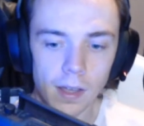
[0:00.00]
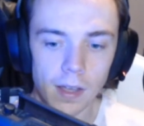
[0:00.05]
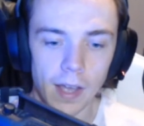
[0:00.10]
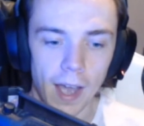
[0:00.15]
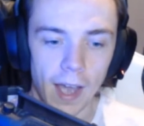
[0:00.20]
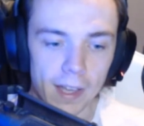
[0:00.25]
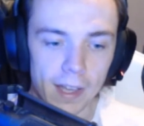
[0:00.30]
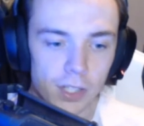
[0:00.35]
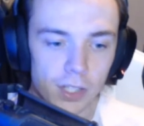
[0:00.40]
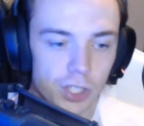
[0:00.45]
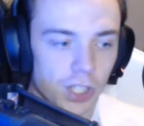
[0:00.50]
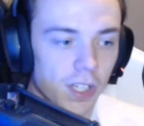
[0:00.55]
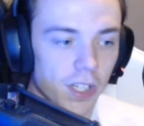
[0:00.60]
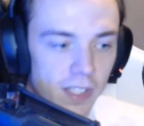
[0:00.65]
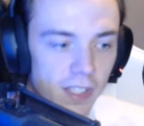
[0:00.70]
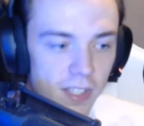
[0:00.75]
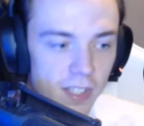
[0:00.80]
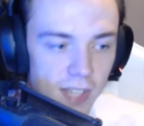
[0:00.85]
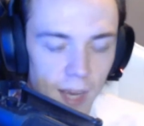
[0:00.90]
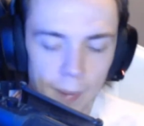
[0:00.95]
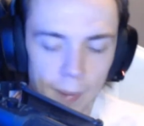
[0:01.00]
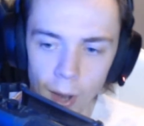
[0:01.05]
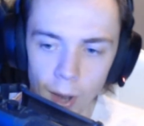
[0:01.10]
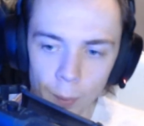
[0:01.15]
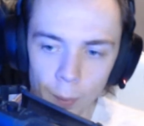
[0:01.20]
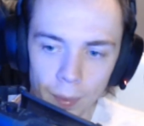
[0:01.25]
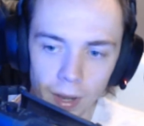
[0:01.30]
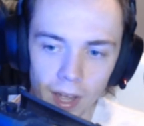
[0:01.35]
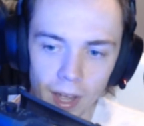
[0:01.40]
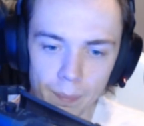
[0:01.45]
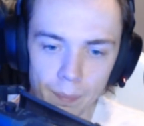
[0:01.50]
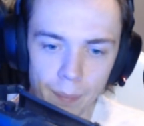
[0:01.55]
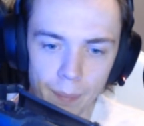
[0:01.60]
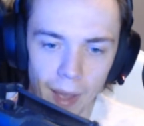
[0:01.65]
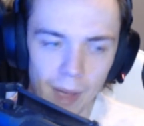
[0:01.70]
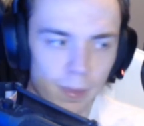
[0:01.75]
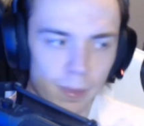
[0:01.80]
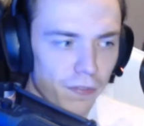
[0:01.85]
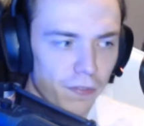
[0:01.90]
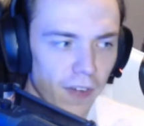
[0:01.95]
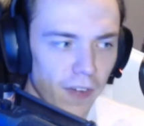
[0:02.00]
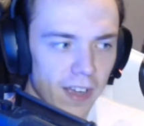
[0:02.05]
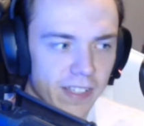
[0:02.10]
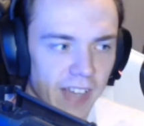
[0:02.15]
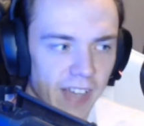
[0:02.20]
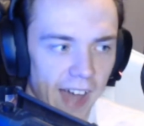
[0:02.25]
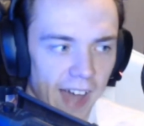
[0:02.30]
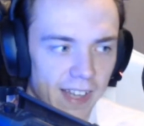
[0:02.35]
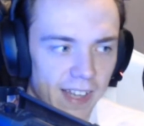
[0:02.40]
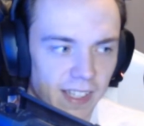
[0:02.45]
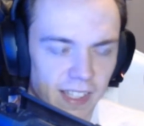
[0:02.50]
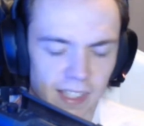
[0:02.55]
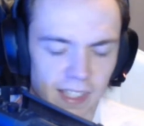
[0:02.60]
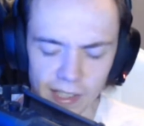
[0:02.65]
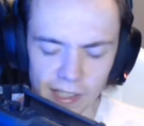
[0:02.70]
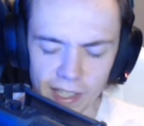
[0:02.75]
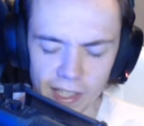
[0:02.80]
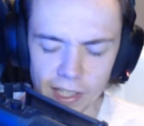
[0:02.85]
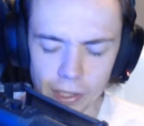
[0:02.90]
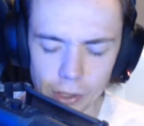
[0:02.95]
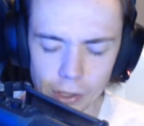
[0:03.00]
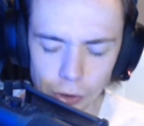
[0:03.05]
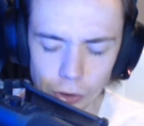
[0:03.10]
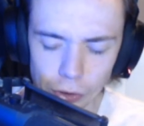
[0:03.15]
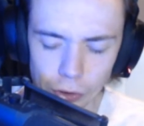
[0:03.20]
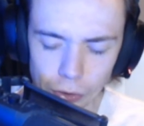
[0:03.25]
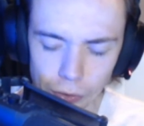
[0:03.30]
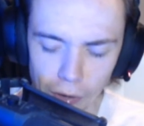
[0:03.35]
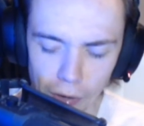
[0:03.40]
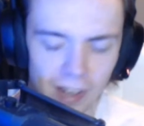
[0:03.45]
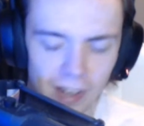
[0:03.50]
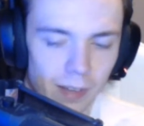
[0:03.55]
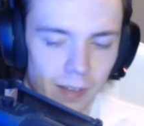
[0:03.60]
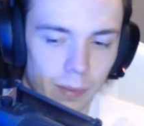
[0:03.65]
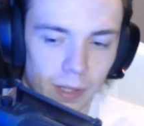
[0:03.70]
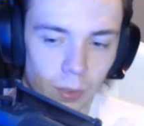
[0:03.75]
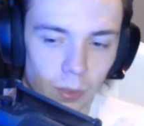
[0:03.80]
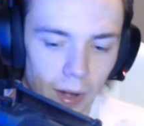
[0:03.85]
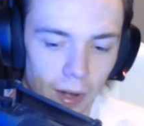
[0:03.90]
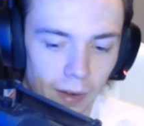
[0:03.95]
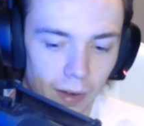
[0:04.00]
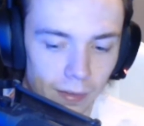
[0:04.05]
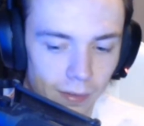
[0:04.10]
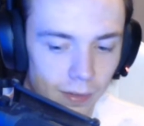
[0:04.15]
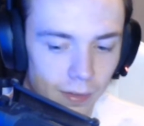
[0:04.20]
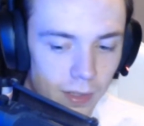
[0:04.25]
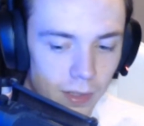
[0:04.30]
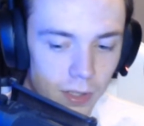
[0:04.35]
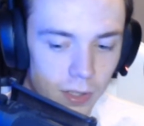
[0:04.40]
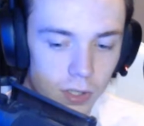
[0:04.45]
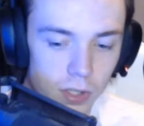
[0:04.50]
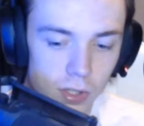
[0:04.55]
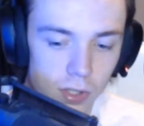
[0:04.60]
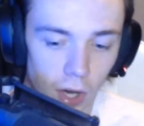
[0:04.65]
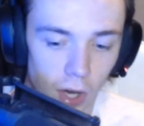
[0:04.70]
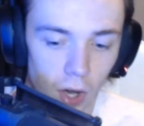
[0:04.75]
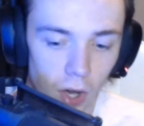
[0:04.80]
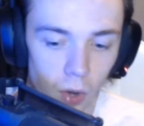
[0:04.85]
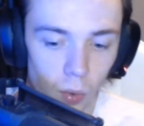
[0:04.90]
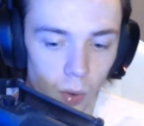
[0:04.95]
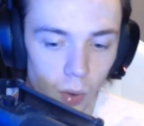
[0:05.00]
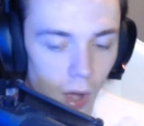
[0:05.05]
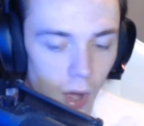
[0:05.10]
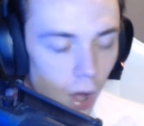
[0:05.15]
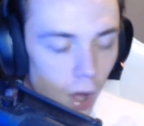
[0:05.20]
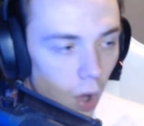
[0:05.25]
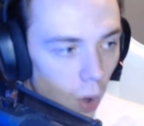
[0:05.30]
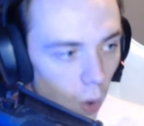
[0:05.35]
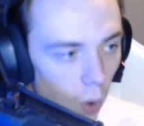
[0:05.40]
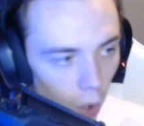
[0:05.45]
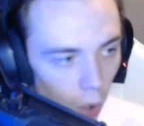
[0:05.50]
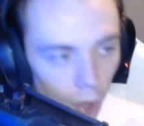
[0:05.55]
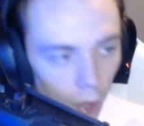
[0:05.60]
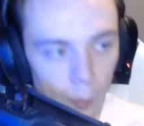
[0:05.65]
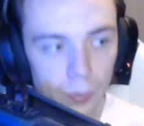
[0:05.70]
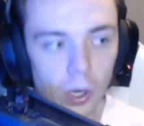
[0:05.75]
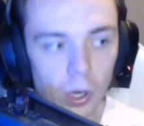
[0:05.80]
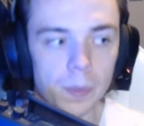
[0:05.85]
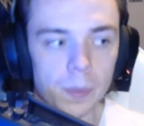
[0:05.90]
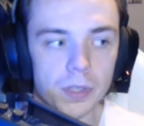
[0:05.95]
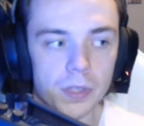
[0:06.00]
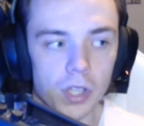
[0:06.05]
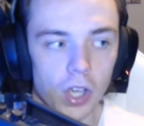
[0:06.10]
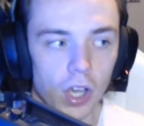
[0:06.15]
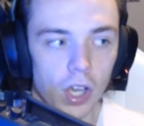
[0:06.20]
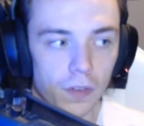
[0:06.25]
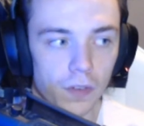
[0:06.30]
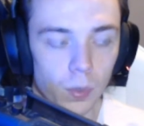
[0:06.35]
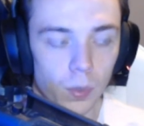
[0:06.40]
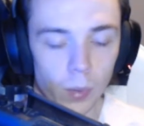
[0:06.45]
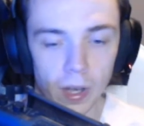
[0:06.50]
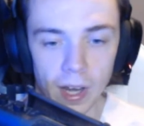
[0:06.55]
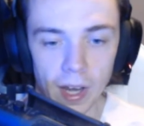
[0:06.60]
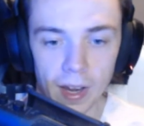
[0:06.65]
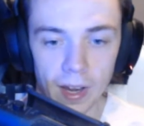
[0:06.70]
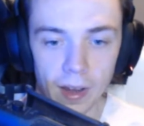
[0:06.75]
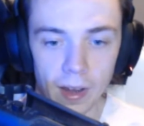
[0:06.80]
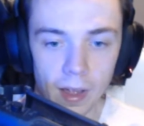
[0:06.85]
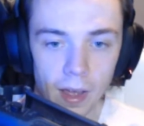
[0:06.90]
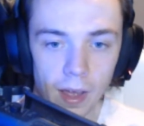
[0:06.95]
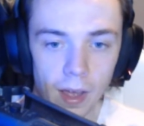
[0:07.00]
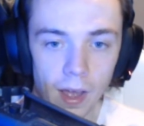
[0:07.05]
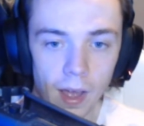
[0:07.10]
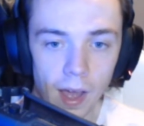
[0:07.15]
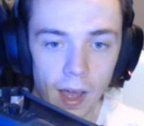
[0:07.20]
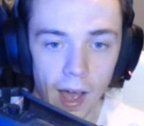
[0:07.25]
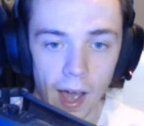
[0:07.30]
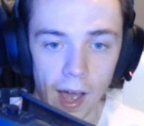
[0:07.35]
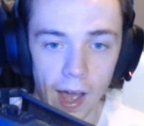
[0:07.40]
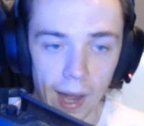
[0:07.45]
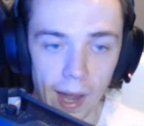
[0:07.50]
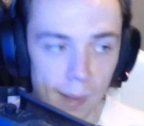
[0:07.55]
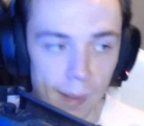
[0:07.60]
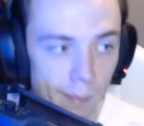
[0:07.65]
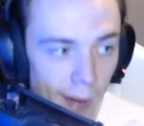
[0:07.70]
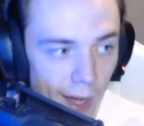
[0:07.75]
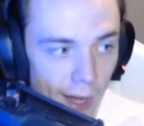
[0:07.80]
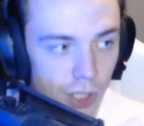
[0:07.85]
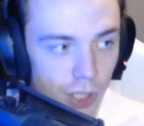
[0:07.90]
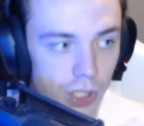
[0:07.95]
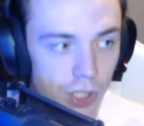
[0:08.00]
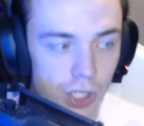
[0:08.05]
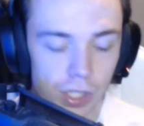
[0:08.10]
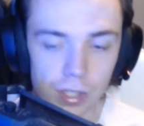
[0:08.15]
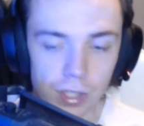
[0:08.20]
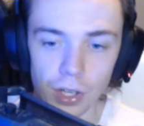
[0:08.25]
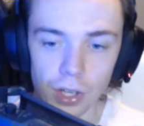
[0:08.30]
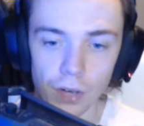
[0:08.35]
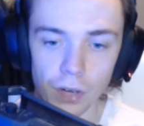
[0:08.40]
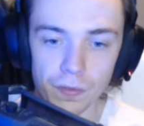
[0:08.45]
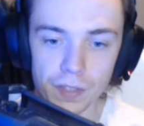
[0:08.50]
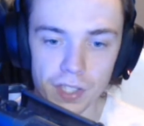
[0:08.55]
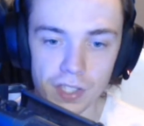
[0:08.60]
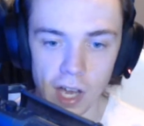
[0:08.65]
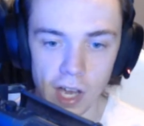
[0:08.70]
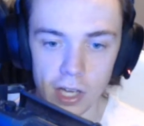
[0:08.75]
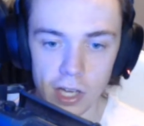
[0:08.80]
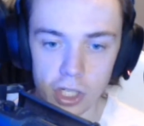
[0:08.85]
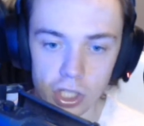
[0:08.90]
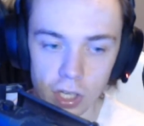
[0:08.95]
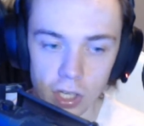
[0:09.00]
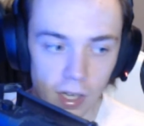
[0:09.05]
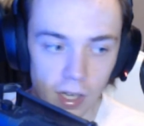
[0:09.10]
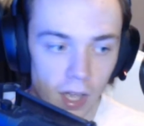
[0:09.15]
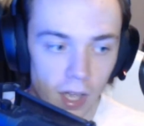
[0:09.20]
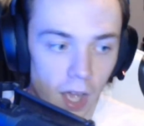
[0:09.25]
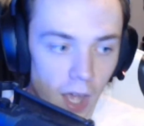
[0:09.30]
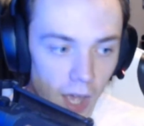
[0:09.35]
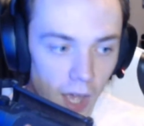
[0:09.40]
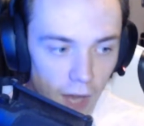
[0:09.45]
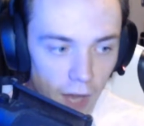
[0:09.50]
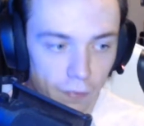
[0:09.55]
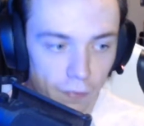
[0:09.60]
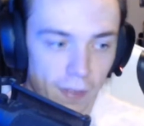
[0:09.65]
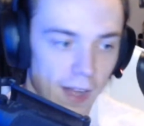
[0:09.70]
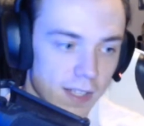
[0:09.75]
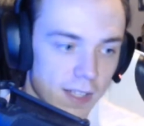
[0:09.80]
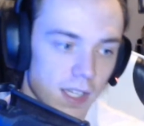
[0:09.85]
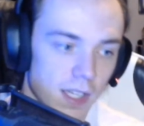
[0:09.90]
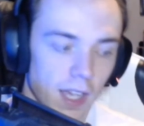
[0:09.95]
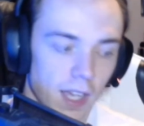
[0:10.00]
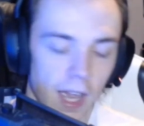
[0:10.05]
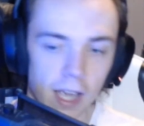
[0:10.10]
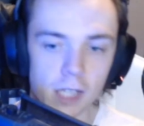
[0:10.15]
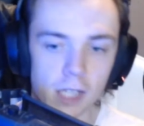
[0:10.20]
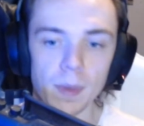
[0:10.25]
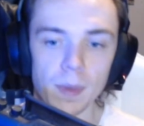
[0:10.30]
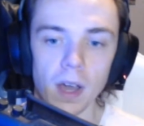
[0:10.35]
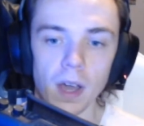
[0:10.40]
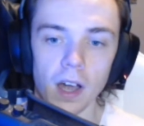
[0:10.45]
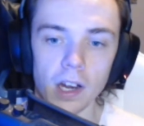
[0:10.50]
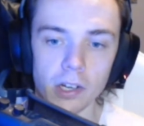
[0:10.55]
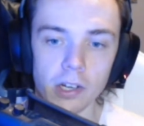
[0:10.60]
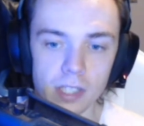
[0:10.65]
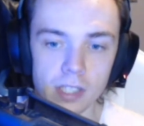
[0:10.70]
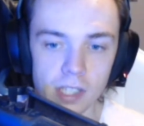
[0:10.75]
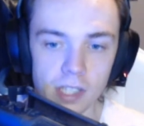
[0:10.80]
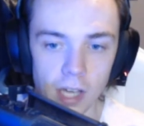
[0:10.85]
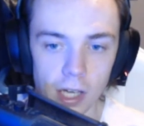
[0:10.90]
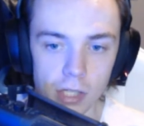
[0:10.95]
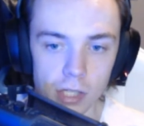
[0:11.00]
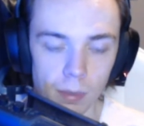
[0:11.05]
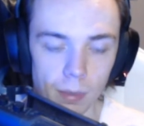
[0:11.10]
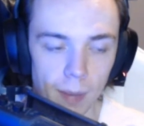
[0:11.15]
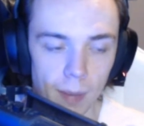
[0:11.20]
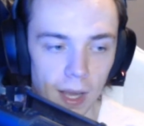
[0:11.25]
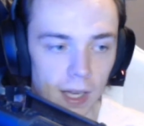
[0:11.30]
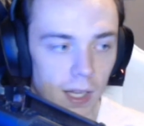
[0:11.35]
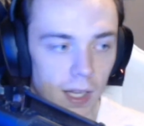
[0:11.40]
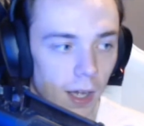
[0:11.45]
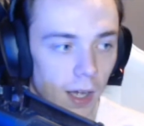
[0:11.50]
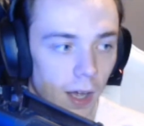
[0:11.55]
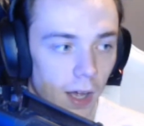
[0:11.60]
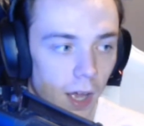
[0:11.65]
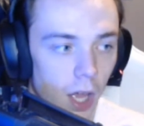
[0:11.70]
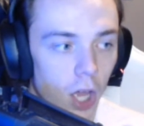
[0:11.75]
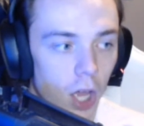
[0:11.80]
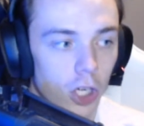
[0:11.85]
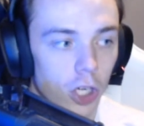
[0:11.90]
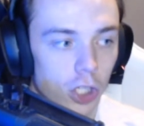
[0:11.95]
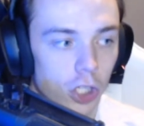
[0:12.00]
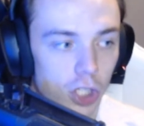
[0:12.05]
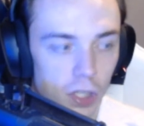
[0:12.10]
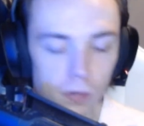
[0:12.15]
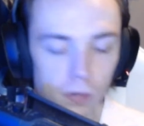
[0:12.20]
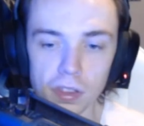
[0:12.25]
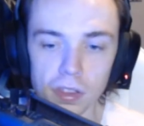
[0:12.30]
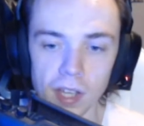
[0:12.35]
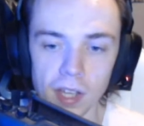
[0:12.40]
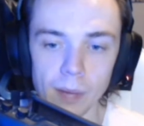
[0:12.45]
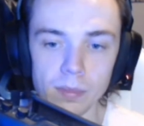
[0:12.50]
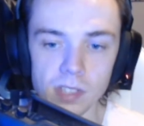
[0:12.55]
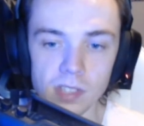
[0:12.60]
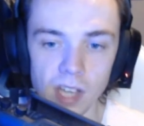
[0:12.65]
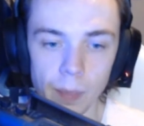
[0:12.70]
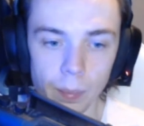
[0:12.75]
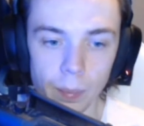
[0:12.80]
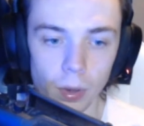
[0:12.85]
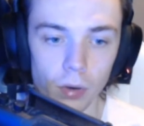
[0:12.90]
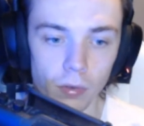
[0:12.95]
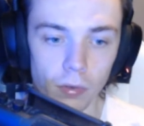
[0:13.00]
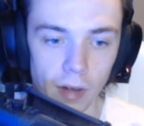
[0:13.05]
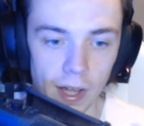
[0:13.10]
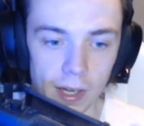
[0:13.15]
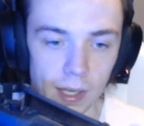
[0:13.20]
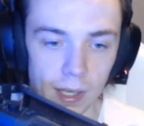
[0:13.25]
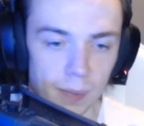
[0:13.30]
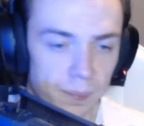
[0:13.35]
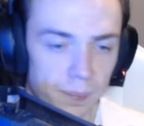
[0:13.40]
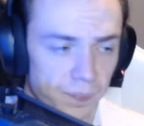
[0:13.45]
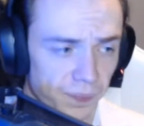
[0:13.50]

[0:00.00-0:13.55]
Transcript: And she can somehow play babyface and heel incredibly well. So, all props to her for winning. I imagine she'll go for Sasha. If that's the case, Bianca and Sasha at Mania. 2 thumbs up already.